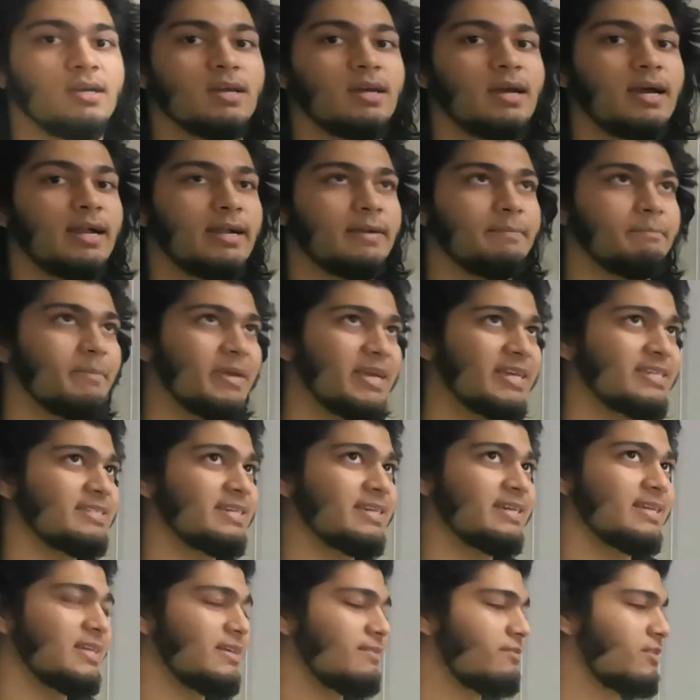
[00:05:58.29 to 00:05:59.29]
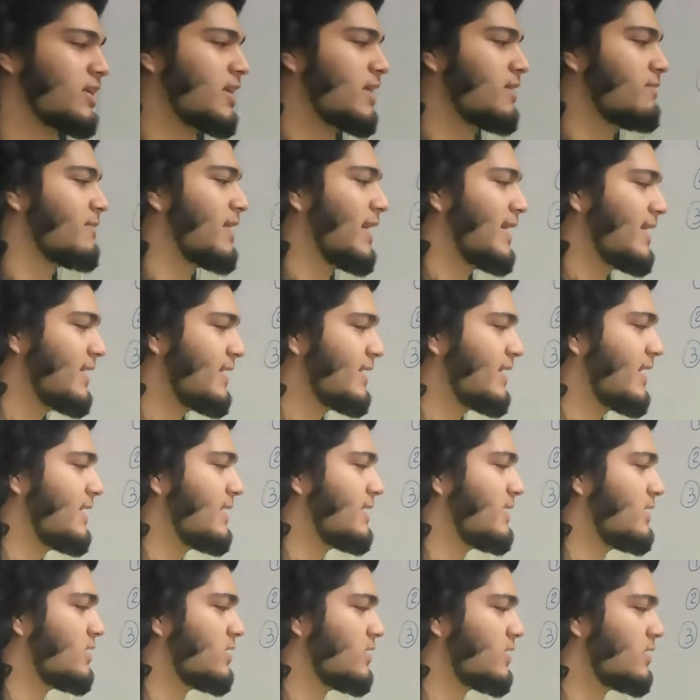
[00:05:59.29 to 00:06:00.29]
And basically what I'm getting at
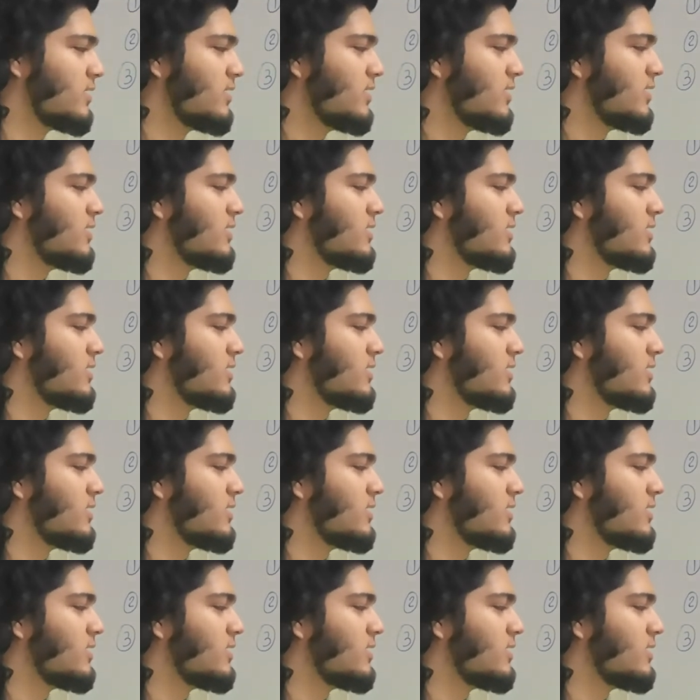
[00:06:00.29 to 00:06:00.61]
here